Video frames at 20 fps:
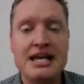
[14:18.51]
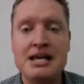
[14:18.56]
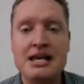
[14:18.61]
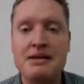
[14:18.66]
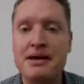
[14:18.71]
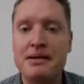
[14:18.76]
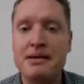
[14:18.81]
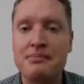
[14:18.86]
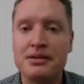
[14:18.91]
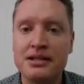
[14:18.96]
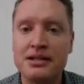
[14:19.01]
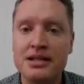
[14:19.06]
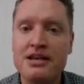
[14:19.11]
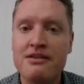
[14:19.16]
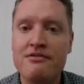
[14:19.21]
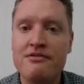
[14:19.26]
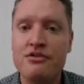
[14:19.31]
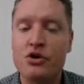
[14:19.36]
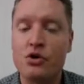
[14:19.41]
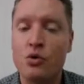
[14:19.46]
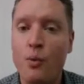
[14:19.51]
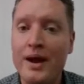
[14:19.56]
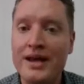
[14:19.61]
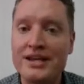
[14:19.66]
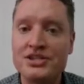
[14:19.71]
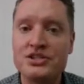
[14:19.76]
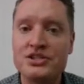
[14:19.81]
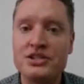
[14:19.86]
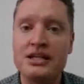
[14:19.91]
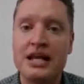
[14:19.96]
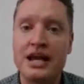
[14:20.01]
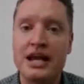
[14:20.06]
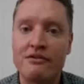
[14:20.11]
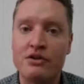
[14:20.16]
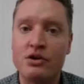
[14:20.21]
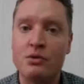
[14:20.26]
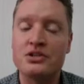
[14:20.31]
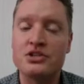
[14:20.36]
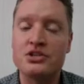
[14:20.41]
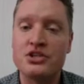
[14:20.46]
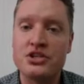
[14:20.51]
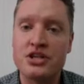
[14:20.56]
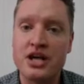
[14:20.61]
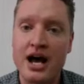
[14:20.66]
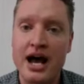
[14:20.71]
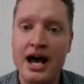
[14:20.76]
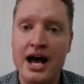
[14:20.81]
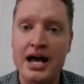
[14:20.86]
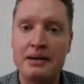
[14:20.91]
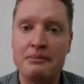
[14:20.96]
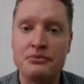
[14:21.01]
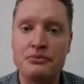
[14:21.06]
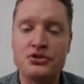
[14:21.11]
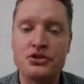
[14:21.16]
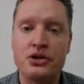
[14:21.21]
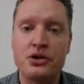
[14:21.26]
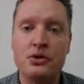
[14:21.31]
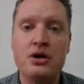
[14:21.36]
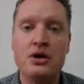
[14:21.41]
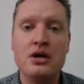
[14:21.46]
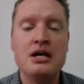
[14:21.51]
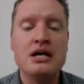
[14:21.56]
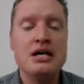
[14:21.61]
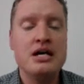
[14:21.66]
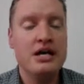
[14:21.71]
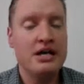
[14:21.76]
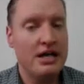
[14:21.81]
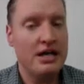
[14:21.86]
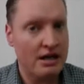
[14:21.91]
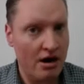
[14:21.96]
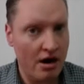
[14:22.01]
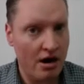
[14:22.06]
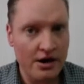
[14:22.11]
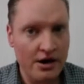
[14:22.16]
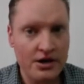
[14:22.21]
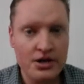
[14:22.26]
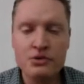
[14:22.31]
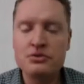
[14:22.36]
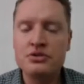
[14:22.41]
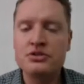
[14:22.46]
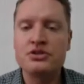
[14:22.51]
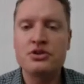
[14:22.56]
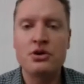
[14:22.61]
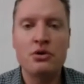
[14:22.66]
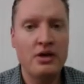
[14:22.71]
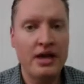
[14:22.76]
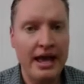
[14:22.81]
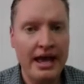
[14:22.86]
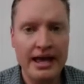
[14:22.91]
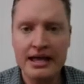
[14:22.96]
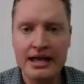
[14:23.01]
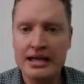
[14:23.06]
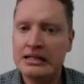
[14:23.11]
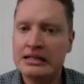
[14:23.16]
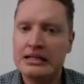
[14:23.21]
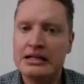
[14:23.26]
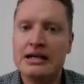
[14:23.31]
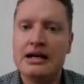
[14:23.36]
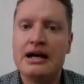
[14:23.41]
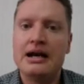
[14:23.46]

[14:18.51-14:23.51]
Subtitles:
He may believe you're wasting everyone's time. So argue is okay,